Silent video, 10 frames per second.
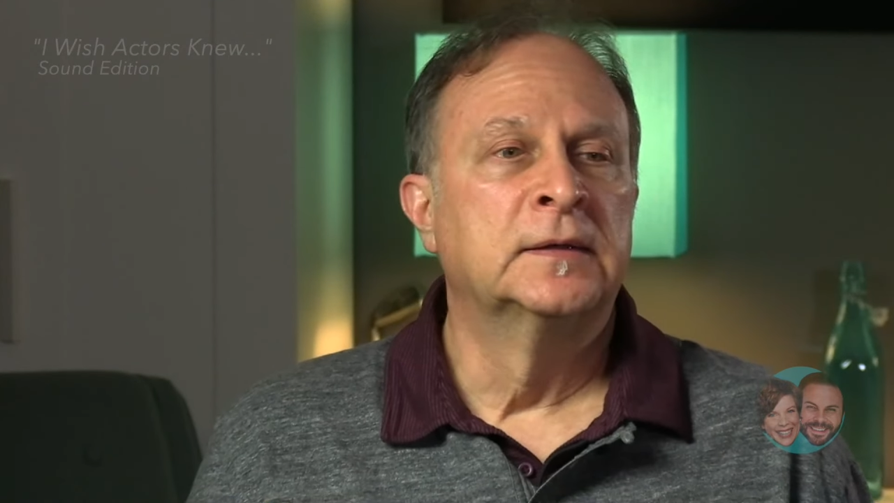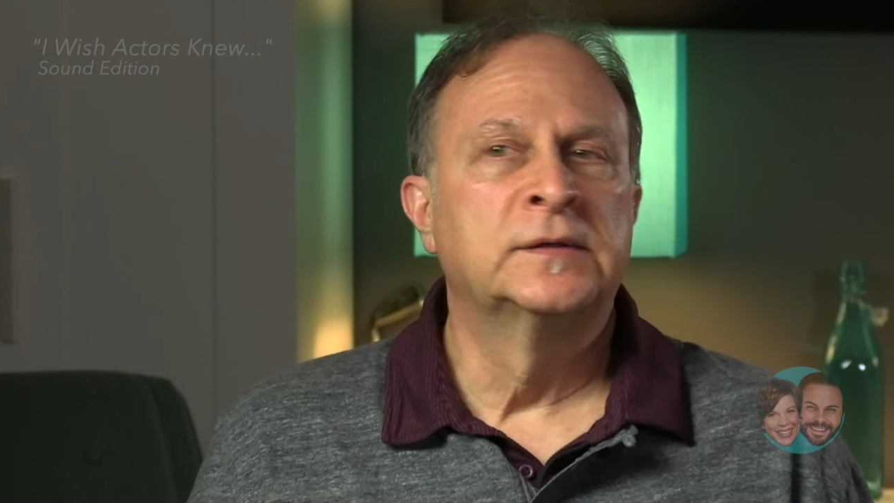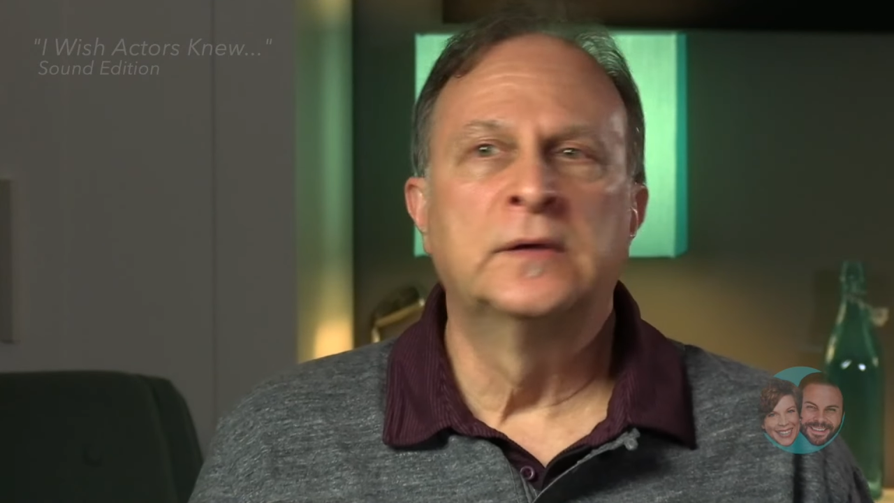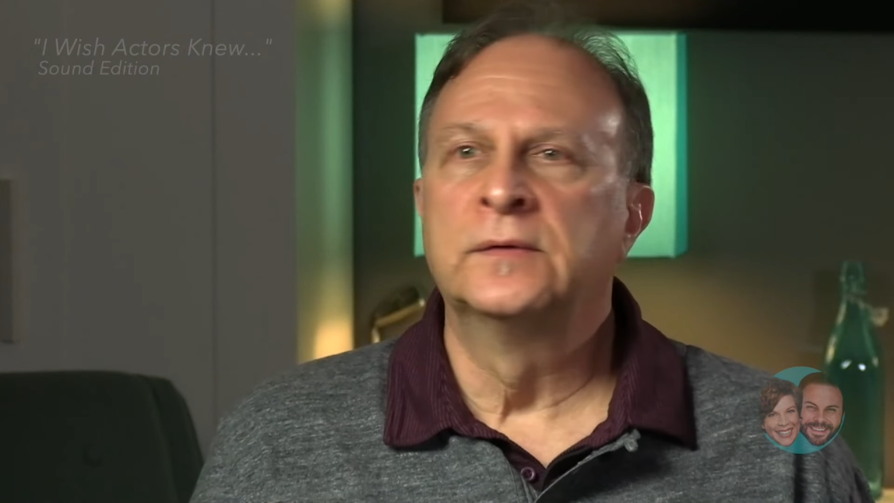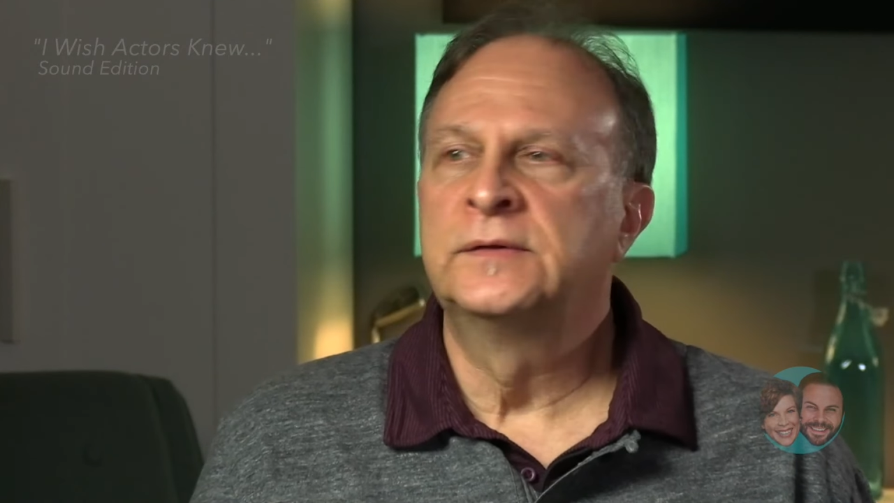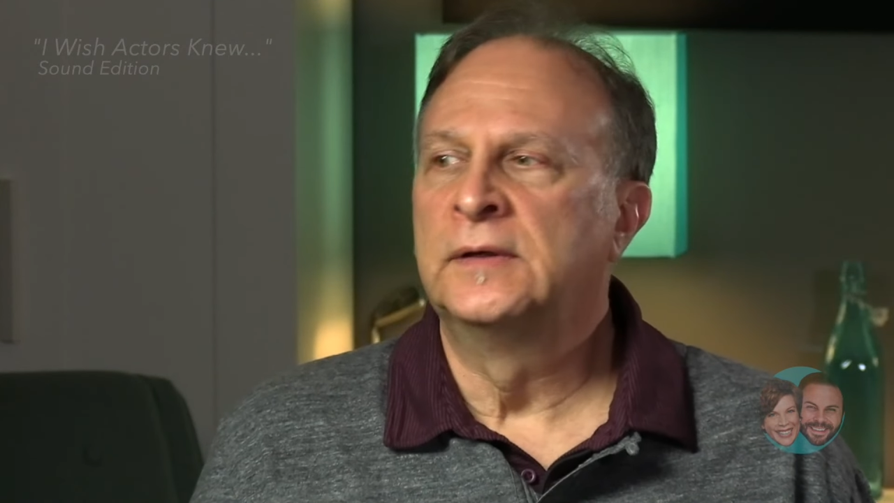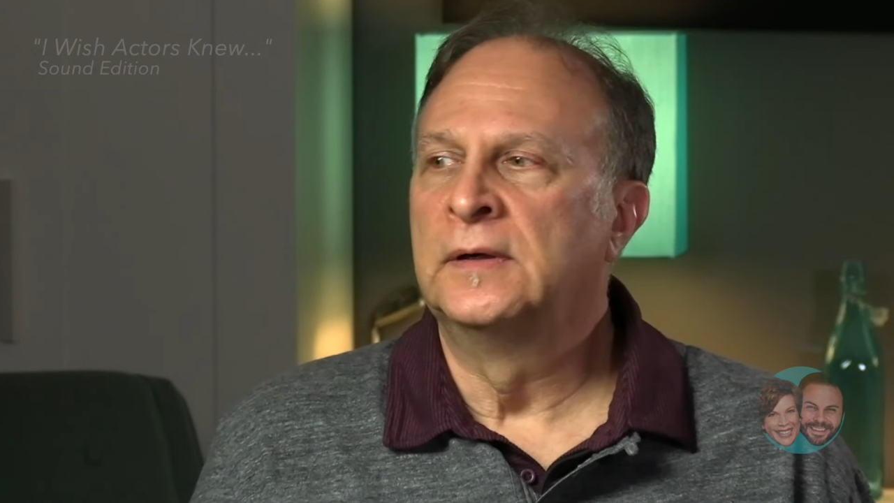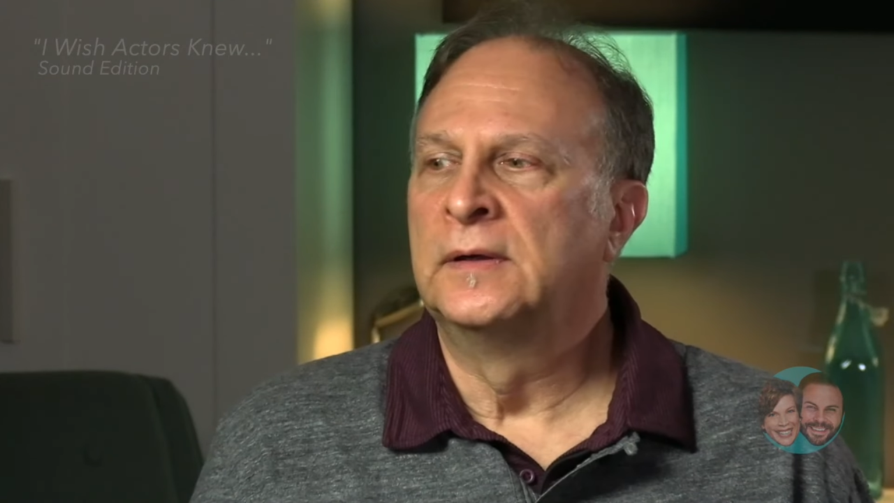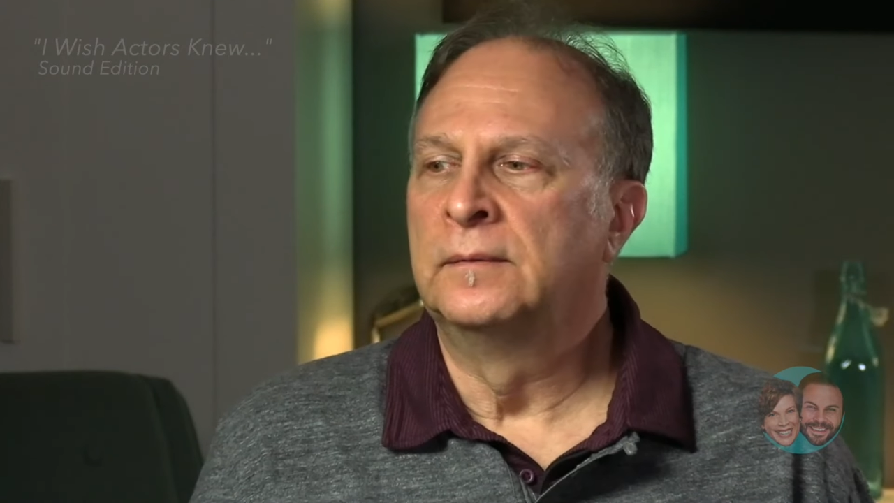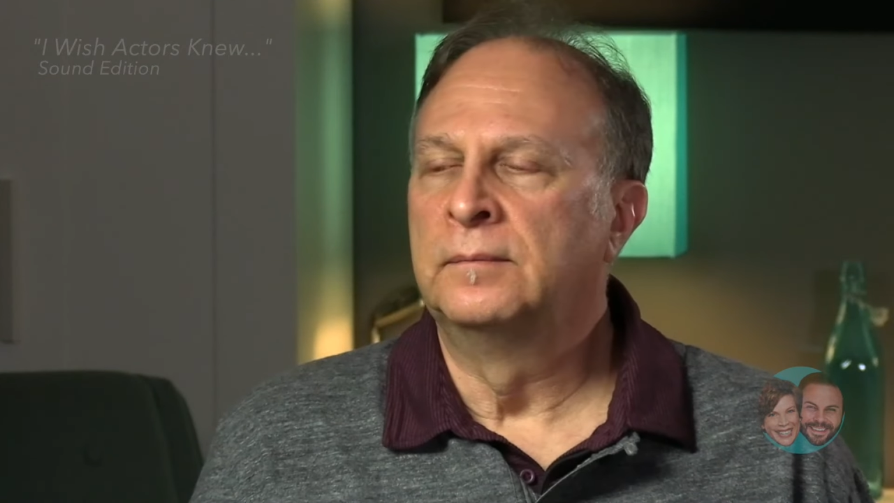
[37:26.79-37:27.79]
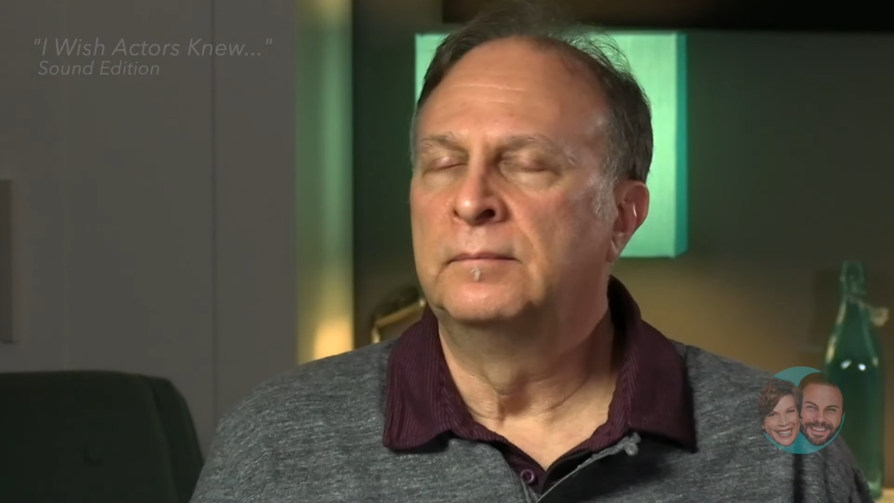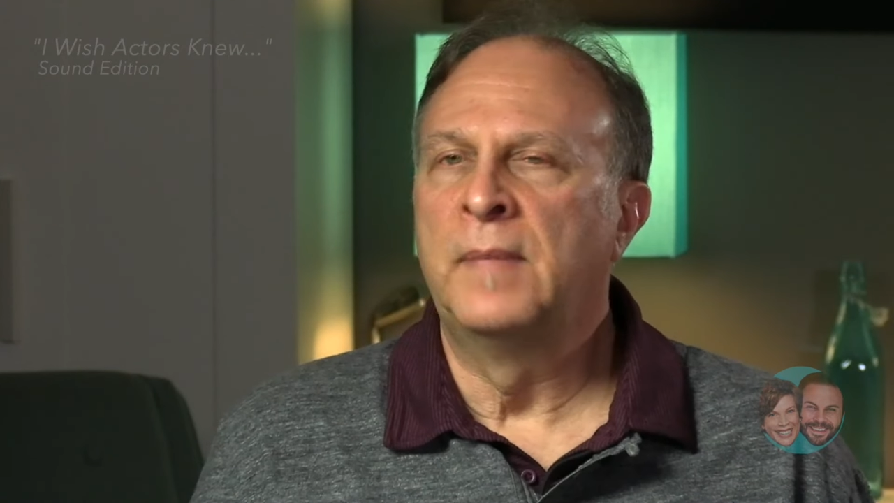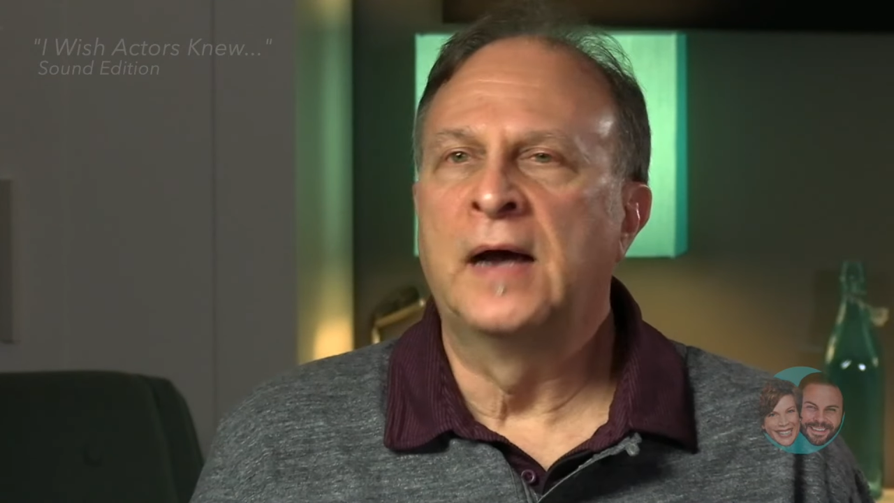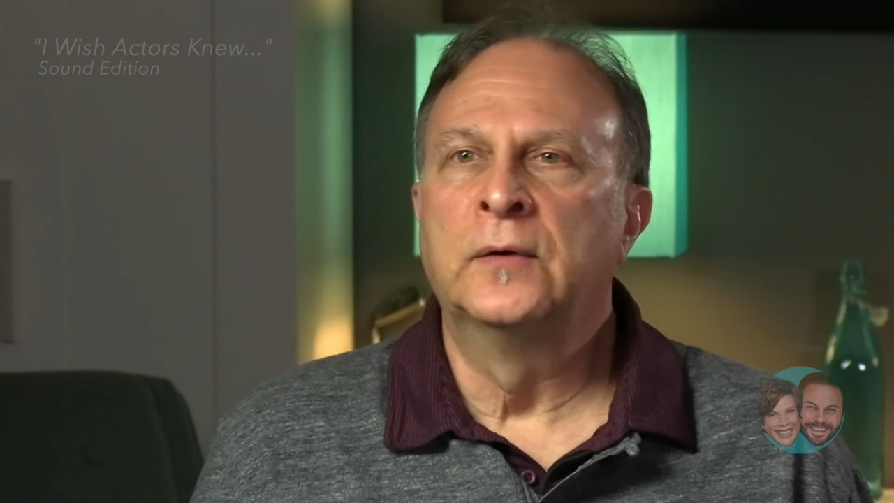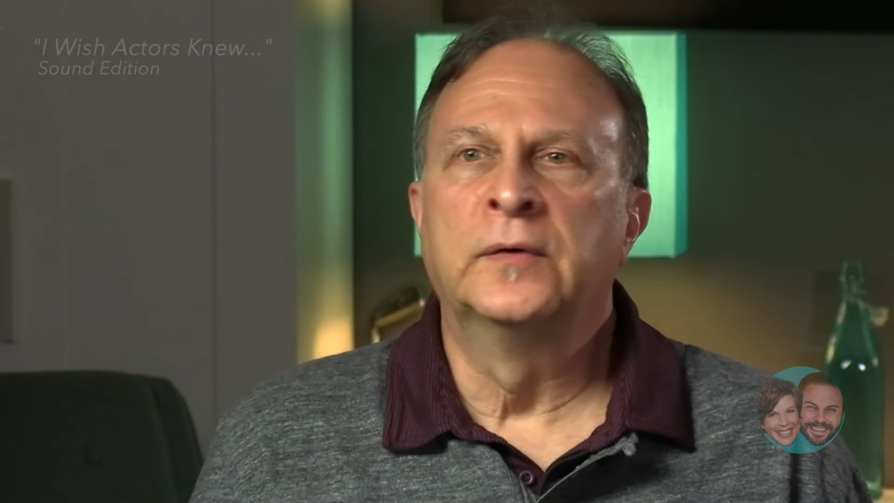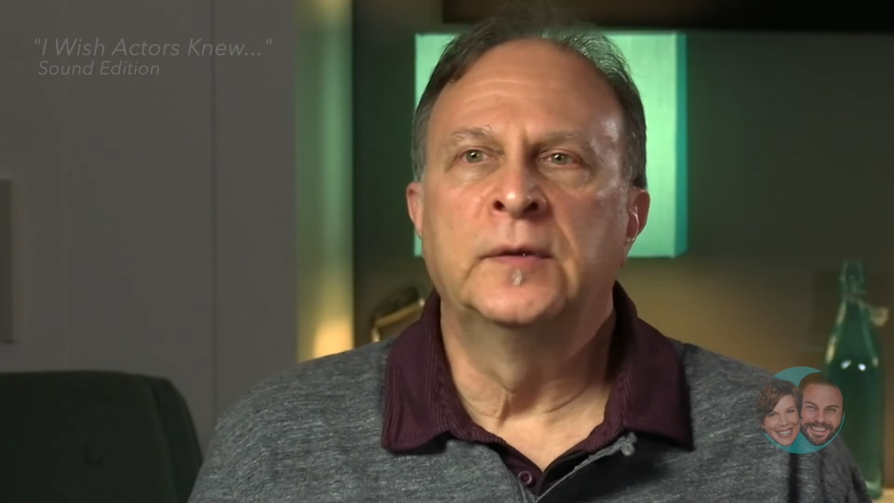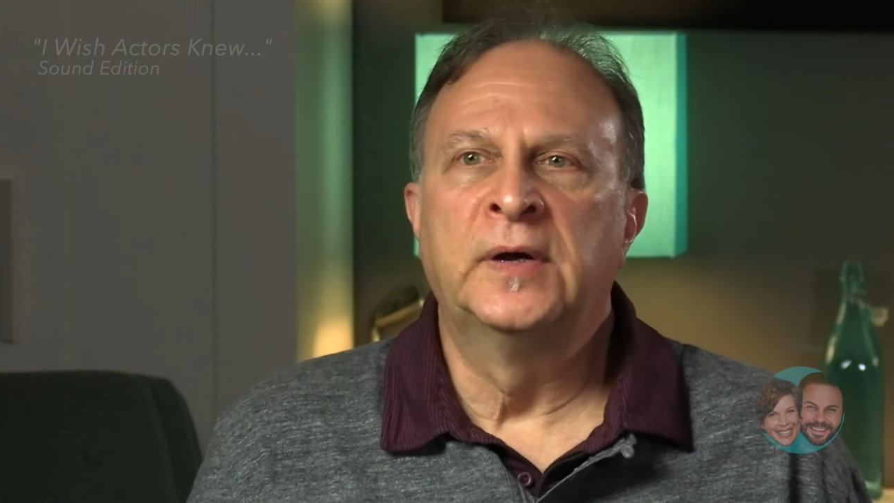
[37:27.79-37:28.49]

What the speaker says: sold to Magnolia